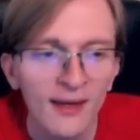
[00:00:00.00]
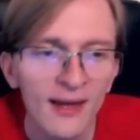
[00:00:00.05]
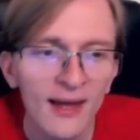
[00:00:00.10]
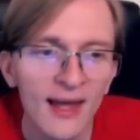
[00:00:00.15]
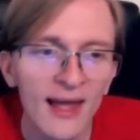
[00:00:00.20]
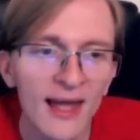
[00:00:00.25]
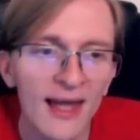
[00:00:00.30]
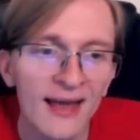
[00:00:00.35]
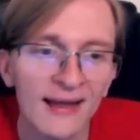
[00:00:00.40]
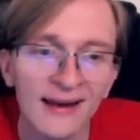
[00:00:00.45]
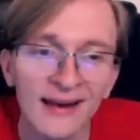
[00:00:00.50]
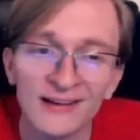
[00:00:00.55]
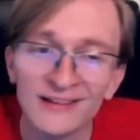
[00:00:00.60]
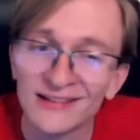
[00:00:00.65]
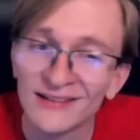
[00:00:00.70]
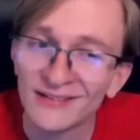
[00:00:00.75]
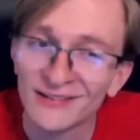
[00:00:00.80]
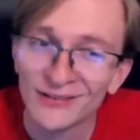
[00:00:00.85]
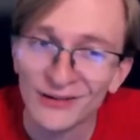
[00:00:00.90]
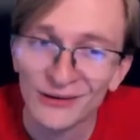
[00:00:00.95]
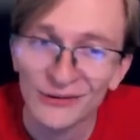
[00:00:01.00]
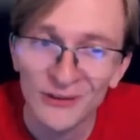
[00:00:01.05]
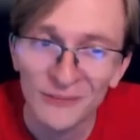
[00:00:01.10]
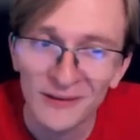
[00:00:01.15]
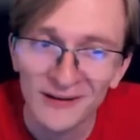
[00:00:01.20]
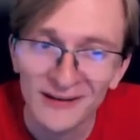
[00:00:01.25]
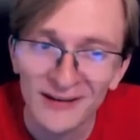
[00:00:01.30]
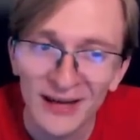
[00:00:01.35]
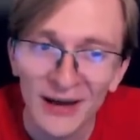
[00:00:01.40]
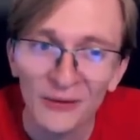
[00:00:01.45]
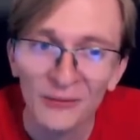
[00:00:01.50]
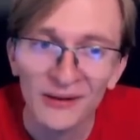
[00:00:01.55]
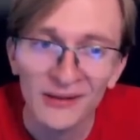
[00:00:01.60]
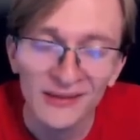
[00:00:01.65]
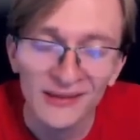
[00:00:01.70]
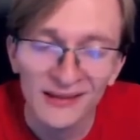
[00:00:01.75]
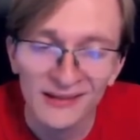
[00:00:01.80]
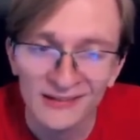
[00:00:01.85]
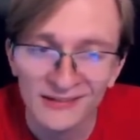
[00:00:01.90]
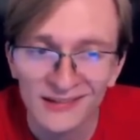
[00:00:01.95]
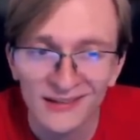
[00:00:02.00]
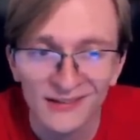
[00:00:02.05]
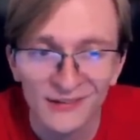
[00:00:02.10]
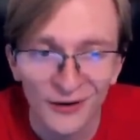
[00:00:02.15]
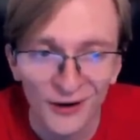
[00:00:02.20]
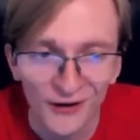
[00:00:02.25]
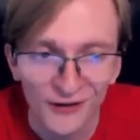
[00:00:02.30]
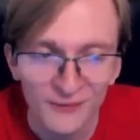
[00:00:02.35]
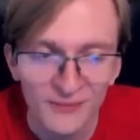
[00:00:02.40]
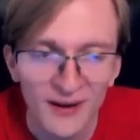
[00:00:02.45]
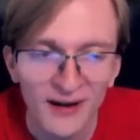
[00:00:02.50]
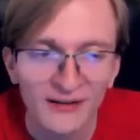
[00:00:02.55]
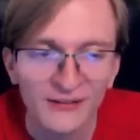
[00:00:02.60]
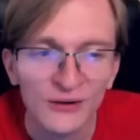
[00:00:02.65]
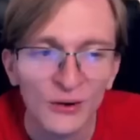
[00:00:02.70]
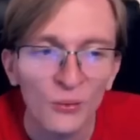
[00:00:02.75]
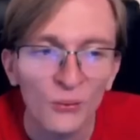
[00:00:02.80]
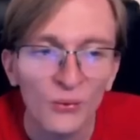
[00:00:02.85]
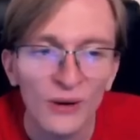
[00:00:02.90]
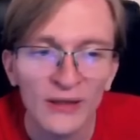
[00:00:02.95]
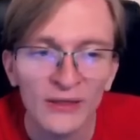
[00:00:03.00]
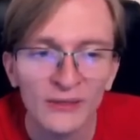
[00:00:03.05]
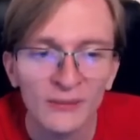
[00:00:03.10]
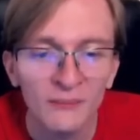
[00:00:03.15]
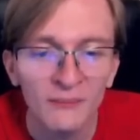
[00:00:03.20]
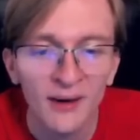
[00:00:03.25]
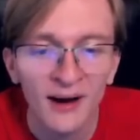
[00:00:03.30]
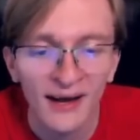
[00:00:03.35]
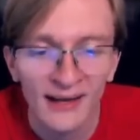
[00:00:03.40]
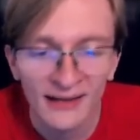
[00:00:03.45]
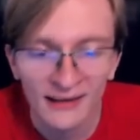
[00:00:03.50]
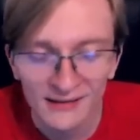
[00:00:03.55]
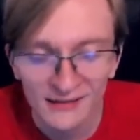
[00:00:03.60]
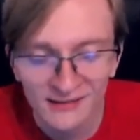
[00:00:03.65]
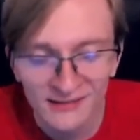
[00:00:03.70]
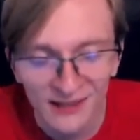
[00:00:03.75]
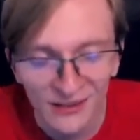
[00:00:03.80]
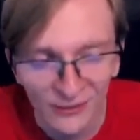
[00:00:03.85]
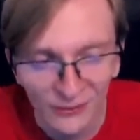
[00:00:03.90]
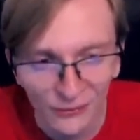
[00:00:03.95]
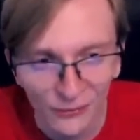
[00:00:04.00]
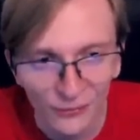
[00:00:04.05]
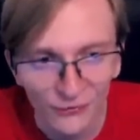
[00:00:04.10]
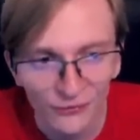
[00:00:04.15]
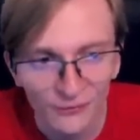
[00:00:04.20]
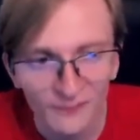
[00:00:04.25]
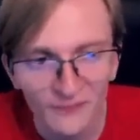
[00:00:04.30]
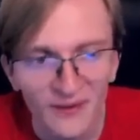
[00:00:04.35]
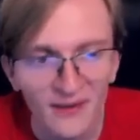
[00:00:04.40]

And I just have to start chipping down this Toxapex with my Skeleturge.